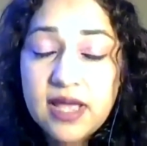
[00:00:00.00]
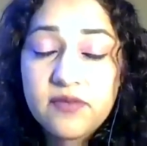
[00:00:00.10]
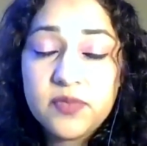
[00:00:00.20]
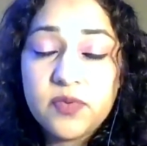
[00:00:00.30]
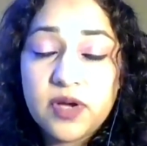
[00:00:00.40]

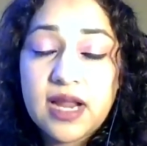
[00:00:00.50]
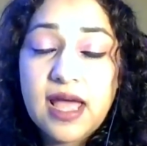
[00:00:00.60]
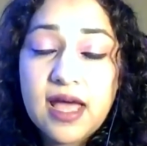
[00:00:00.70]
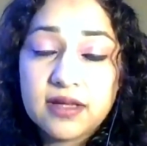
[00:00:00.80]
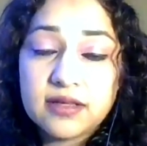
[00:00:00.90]
Everyone
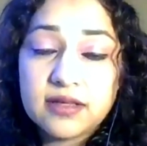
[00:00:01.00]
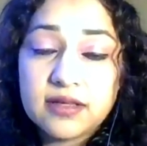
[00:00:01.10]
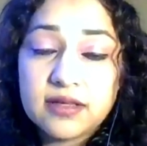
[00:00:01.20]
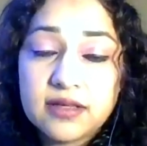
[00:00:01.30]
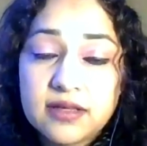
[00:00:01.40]

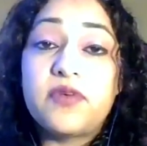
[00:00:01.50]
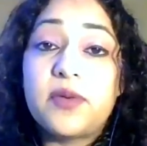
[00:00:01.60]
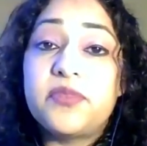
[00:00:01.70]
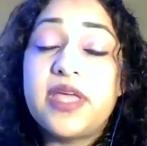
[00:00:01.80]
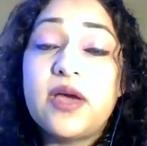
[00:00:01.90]
acts
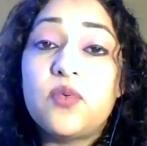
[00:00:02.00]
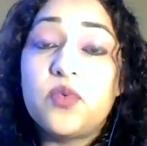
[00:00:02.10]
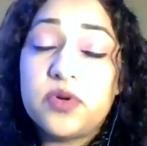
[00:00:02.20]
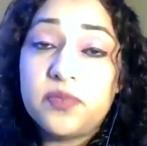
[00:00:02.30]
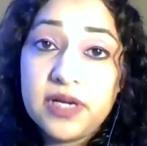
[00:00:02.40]
on
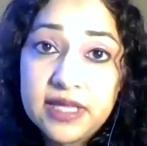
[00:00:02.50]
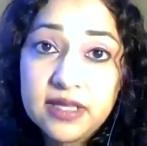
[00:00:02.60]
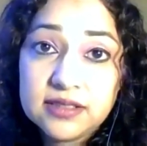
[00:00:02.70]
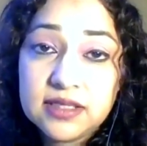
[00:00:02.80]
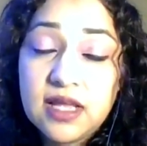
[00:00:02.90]
their own
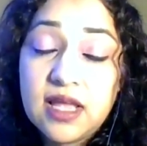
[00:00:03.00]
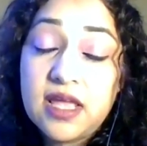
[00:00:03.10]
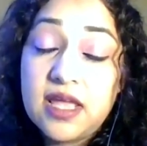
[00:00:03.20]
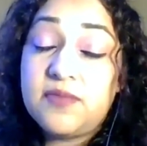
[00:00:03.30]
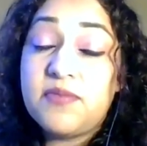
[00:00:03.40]
place.
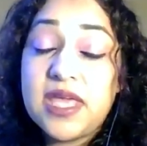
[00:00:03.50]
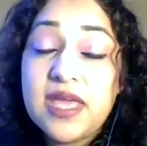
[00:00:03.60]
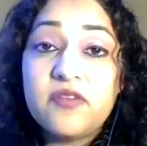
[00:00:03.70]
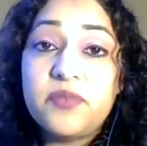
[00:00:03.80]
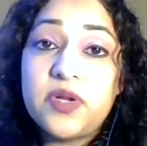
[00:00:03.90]
It may
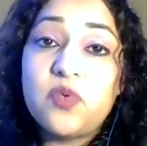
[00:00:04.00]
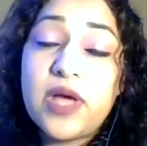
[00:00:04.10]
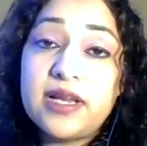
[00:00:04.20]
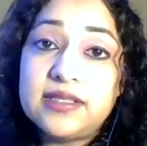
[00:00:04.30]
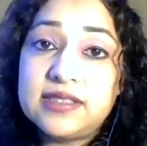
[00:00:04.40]
have been
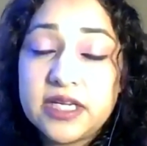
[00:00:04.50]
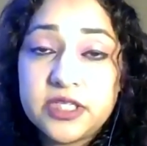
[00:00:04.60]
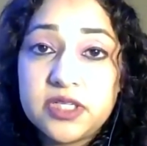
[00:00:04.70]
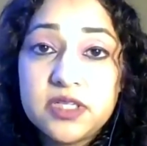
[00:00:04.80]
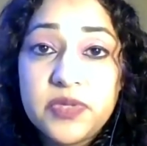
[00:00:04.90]

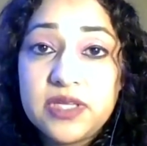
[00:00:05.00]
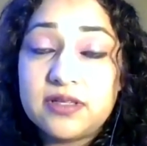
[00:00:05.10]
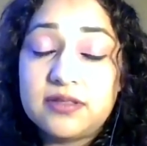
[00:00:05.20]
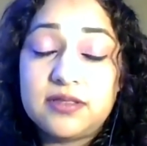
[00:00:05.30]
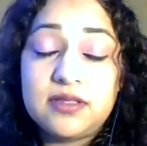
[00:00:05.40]
well-intentioned,
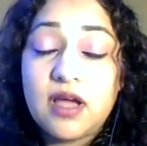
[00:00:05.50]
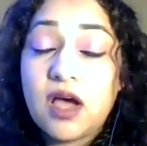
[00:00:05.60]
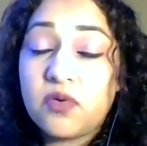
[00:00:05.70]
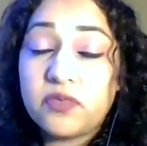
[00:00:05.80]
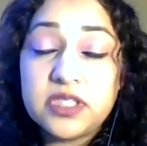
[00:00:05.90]
because
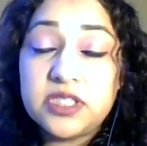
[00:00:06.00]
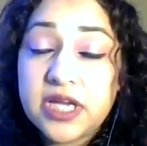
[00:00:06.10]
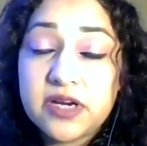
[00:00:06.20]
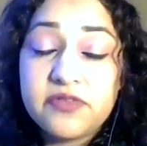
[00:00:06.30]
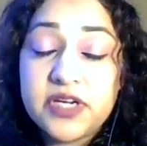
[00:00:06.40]
of the
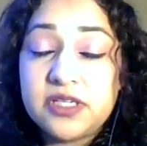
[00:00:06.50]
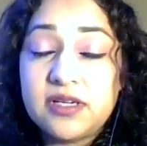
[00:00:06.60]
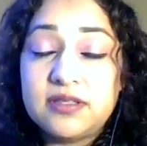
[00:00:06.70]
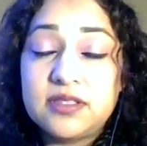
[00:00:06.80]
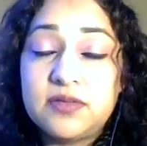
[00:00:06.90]

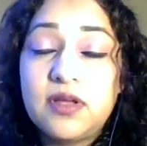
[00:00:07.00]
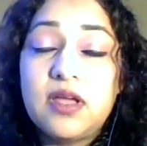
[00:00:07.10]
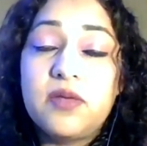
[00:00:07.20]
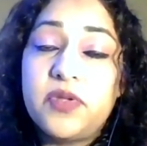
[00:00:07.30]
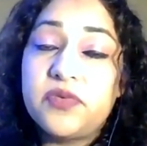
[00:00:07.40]
generations
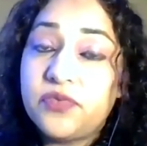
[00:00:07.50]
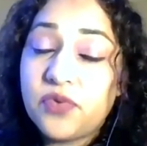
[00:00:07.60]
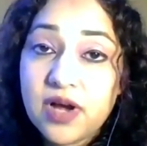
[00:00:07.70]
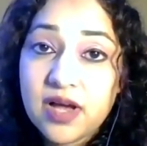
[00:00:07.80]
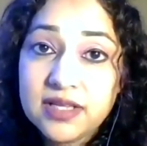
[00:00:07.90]

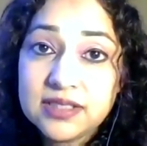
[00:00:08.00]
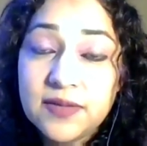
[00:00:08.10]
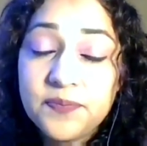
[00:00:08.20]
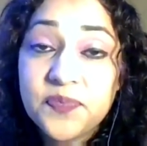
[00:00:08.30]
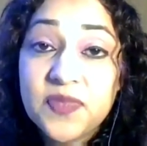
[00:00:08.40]
before us,
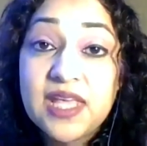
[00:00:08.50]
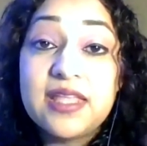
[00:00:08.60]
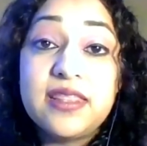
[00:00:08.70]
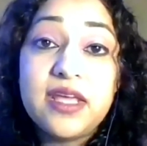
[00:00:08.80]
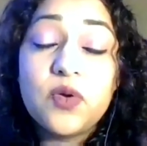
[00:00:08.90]

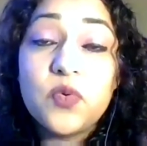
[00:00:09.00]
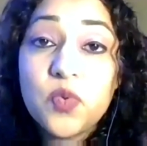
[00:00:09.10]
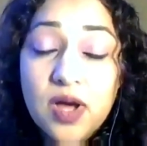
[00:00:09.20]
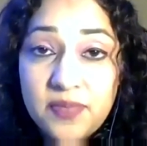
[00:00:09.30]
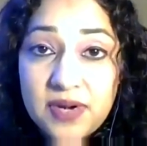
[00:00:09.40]
they grew
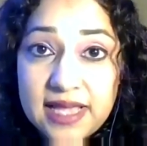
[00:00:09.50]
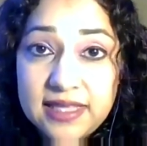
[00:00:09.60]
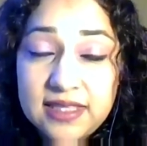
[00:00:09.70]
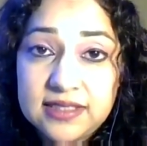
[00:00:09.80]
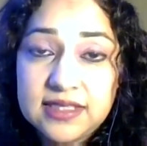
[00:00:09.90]
up like
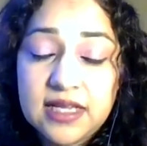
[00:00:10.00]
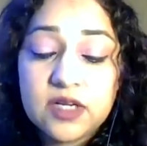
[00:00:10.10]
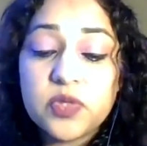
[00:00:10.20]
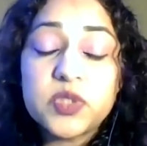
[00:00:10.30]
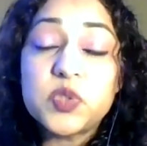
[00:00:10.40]
this and it
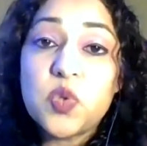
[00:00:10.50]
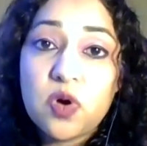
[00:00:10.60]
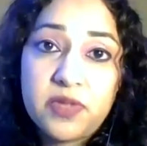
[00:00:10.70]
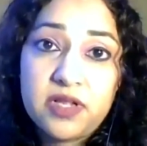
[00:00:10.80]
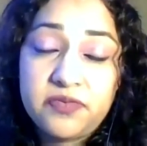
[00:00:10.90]
was
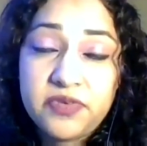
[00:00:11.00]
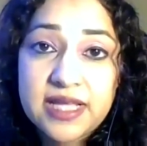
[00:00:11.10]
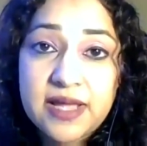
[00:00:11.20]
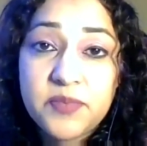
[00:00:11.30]
normal for them.